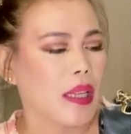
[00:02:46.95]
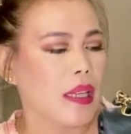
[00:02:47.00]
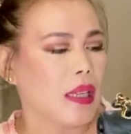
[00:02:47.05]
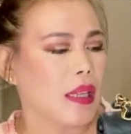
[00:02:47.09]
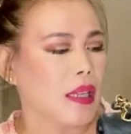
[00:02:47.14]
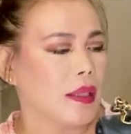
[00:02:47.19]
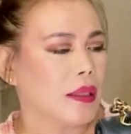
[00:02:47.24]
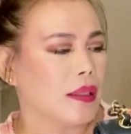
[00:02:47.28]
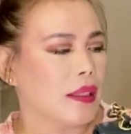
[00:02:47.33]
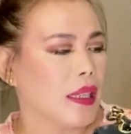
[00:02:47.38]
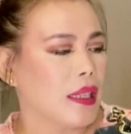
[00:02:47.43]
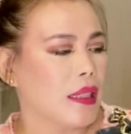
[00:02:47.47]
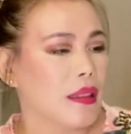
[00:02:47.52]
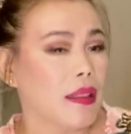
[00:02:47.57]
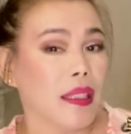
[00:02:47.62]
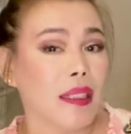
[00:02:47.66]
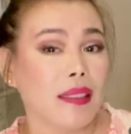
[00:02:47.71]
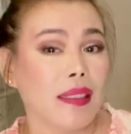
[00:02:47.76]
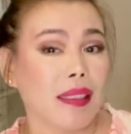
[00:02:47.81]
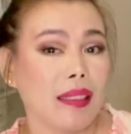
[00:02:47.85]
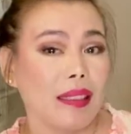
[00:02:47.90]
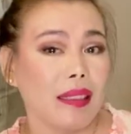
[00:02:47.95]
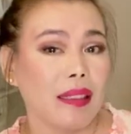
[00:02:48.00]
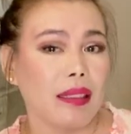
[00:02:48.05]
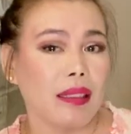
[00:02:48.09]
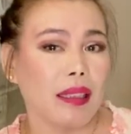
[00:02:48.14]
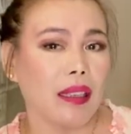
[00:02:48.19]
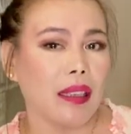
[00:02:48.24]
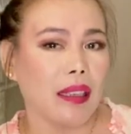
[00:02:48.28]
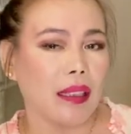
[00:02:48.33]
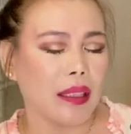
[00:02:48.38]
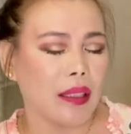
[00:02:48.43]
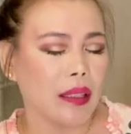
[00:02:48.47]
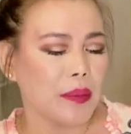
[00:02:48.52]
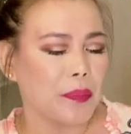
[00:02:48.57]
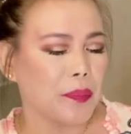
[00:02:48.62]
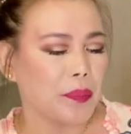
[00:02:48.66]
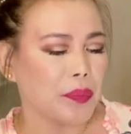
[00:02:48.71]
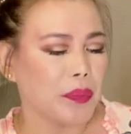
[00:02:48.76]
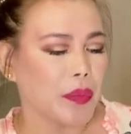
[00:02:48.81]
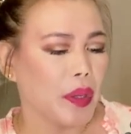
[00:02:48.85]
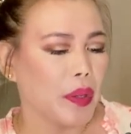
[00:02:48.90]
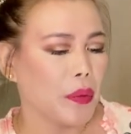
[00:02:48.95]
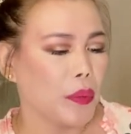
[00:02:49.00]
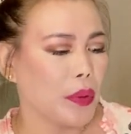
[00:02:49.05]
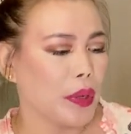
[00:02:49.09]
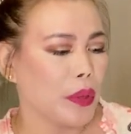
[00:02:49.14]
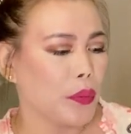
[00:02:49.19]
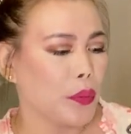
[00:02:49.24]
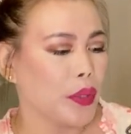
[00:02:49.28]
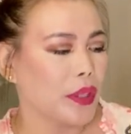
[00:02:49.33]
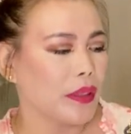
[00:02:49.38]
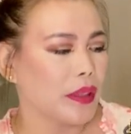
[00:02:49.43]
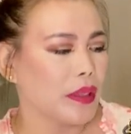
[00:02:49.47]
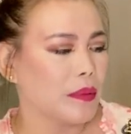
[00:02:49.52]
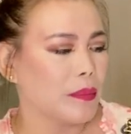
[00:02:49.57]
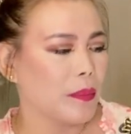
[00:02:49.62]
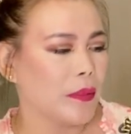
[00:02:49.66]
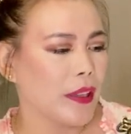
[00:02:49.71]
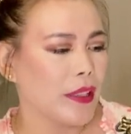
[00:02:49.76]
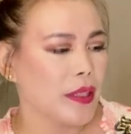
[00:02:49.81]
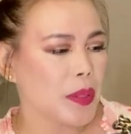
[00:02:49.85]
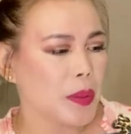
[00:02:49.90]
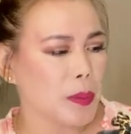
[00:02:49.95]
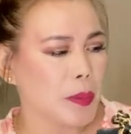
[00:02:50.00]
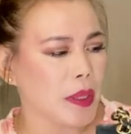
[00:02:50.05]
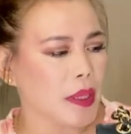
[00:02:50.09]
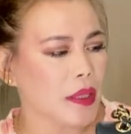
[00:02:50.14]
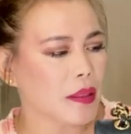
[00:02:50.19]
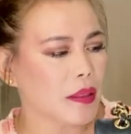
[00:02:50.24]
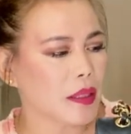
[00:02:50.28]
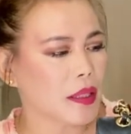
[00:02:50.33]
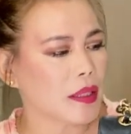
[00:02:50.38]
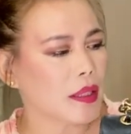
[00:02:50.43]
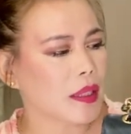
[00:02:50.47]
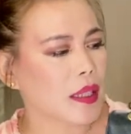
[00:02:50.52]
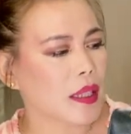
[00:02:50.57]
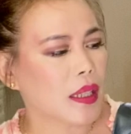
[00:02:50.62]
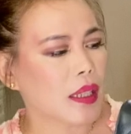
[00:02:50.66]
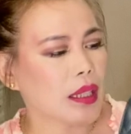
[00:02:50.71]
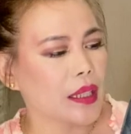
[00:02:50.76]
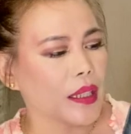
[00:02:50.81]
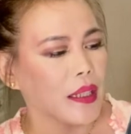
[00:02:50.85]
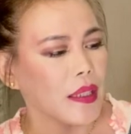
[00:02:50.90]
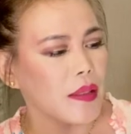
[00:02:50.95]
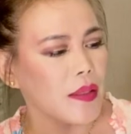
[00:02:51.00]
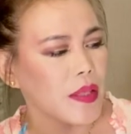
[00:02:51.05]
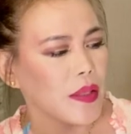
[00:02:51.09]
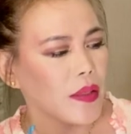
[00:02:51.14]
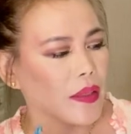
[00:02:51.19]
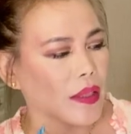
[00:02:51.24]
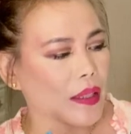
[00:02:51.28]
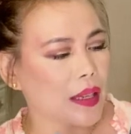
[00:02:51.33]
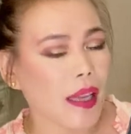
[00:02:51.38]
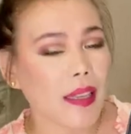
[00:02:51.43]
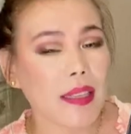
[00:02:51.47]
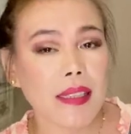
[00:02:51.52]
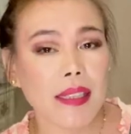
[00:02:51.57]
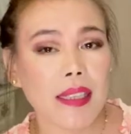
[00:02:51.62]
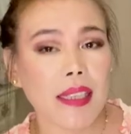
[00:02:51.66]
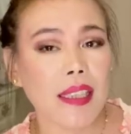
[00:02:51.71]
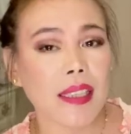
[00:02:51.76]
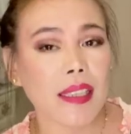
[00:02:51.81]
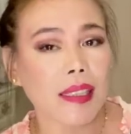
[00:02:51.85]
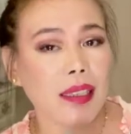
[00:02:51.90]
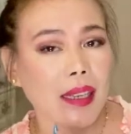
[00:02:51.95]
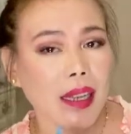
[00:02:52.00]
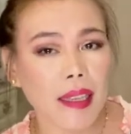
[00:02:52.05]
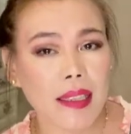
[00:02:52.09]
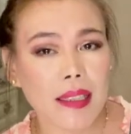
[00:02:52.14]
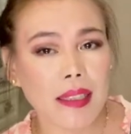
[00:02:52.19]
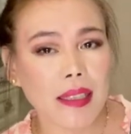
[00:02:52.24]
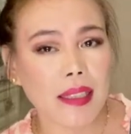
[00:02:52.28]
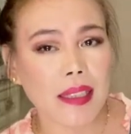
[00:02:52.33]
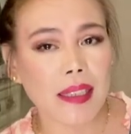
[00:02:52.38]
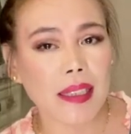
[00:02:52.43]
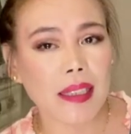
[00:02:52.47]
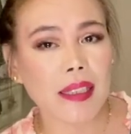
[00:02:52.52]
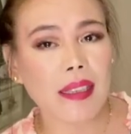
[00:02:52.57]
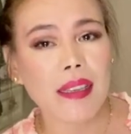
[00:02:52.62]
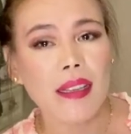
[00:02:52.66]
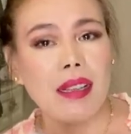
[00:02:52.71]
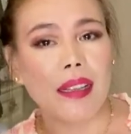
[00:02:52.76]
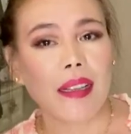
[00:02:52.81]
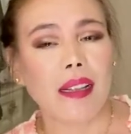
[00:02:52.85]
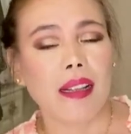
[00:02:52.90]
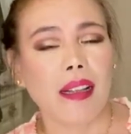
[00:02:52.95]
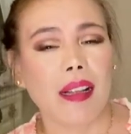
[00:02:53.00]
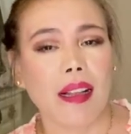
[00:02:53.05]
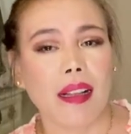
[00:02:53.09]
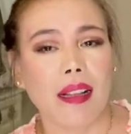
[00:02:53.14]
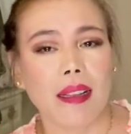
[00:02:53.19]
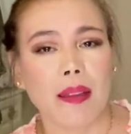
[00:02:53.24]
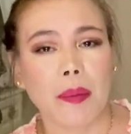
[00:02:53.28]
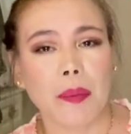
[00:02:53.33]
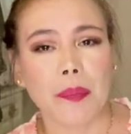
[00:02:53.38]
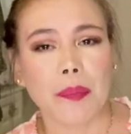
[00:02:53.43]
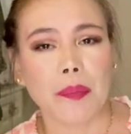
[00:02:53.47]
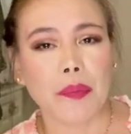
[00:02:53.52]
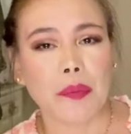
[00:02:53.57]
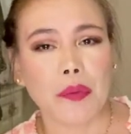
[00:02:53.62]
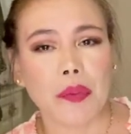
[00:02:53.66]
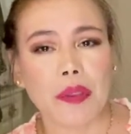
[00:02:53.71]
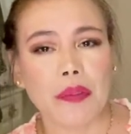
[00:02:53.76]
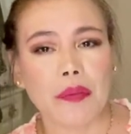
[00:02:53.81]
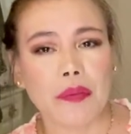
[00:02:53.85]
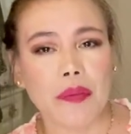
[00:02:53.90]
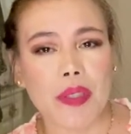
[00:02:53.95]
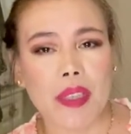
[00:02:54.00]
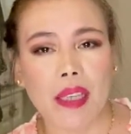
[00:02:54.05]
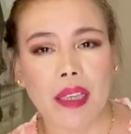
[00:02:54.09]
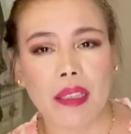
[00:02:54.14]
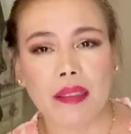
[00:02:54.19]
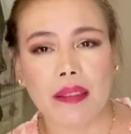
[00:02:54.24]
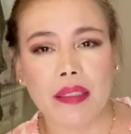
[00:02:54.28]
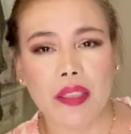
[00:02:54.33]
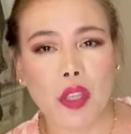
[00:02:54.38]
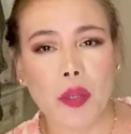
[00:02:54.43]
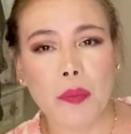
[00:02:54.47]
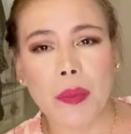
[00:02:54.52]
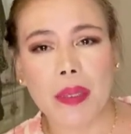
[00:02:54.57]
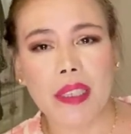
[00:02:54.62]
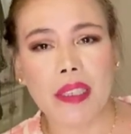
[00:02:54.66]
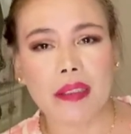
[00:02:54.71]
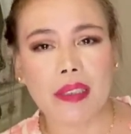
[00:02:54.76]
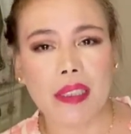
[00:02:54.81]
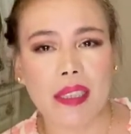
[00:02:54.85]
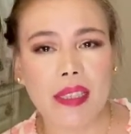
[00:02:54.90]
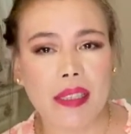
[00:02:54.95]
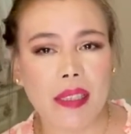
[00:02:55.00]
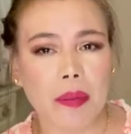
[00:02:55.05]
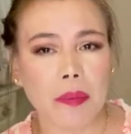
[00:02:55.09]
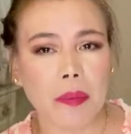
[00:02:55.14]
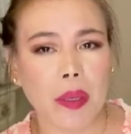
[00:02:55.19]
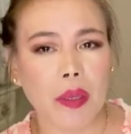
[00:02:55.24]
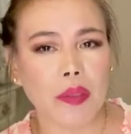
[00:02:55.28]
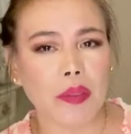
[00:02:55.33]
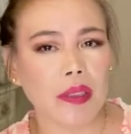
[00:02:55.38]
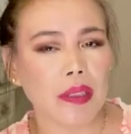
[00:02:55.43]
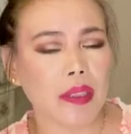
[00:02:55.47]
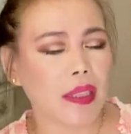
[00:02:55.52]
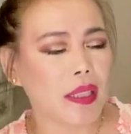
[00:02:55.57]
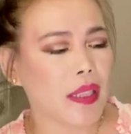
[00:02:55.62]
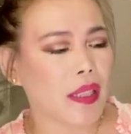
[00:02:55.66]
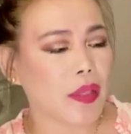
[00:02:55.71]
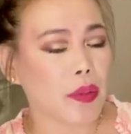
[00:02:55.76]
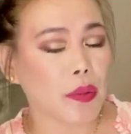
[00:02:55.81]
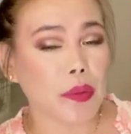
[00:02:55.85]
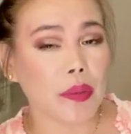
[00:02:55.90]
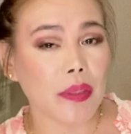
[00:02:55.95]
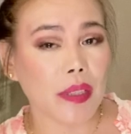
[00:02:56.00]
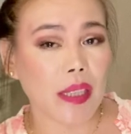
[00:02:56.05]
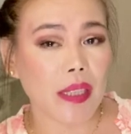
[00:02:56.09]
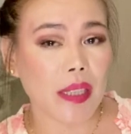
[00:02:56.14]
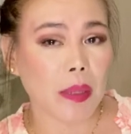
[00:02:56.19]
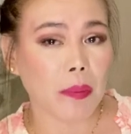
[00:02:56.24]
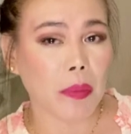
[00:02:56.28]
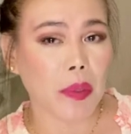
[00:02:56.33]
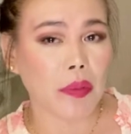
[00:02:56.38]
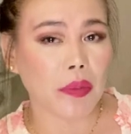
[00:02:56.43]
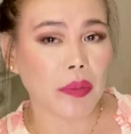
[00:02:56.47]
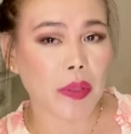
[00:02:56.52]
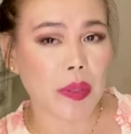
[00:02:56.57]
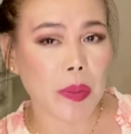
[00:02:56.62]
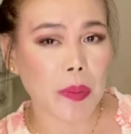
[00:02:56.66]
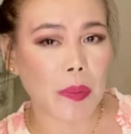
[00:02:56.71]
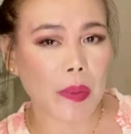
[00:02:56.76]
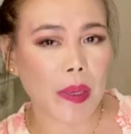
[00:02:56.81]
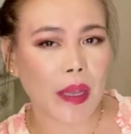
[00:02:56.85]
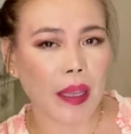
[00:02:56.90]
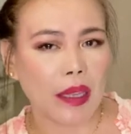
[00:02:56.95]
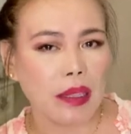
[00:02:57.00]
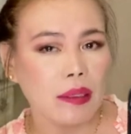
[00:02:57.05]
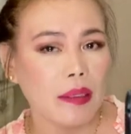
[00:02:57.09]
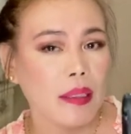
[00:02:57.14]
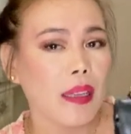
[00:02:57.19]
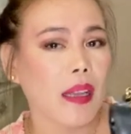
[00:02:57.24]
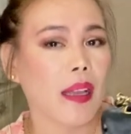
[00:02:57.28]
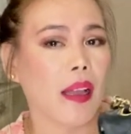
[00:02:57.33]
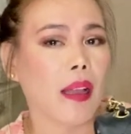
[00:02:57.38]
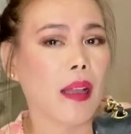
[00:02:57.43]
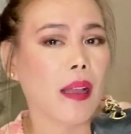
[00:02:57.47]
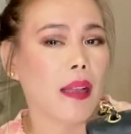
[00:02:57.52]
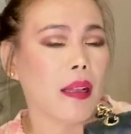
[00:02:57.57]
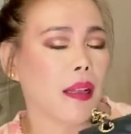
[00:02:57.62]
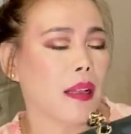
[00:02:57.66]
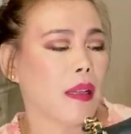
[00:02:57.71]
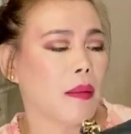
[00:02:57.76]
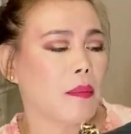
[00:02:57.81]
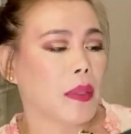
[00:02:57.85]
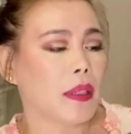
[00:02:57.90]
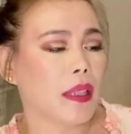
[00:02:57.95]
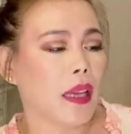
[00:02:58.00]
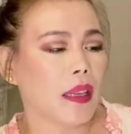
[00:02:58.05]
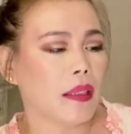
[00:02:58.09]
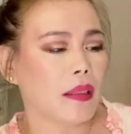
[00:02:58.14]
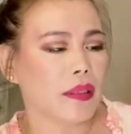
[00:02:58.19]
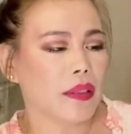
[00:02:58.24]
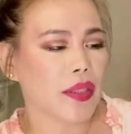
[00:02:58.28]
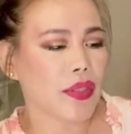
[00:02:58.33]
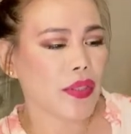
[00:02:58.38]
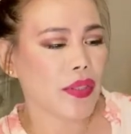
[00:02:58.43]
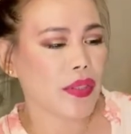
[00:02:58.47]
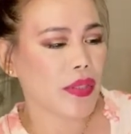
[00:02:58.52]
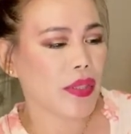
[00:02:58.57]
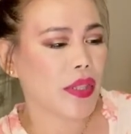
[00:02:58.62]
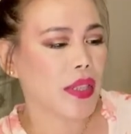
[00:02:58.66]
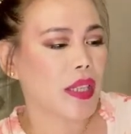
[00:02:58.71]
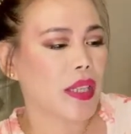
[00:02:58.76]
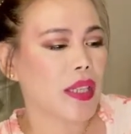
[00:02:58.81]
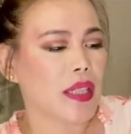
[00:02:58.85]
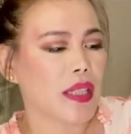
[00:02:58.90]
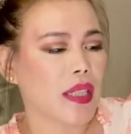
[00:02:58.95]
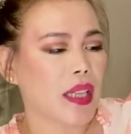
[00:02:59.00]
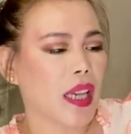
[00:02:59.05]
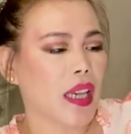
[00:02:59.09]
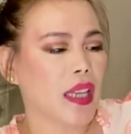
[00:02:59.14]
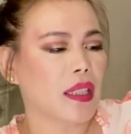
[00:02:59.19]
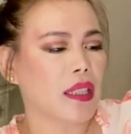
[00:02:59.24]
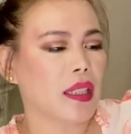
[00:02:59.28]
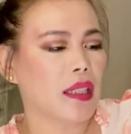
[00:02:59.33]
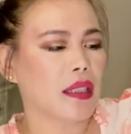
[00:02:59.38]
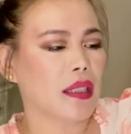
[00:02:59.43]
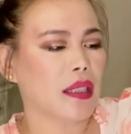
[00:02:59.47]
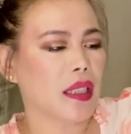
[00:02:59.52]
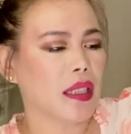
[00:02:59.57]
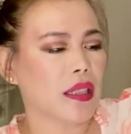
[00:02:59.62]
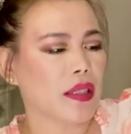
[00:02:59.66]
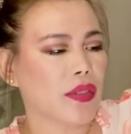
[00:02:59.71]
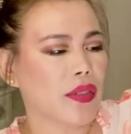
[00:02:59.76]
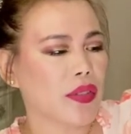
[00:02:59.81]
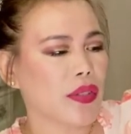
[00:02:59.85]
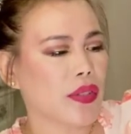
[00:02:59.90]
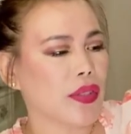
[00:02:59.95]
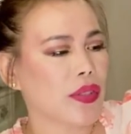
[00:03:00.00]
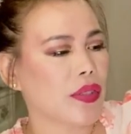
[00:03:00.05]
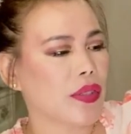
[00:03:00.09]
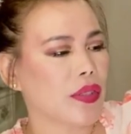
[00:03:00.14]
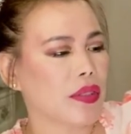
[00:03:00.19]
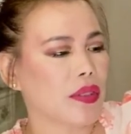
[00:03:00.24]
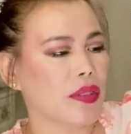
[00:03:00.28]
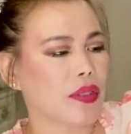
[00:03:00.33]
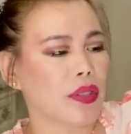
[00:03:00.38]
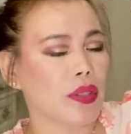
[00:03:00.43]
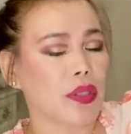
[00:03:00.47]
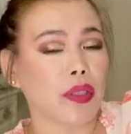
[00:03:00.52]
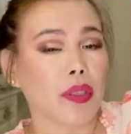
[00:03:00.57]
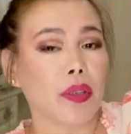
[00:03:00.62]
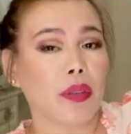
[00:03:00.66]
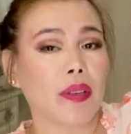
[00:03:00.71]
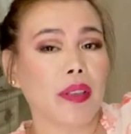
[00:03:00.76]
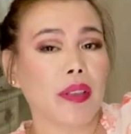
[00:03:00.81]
And I think this is a worth investment. It's classy. We've said so many things about this, good things about this bag, but others say that it's, you know,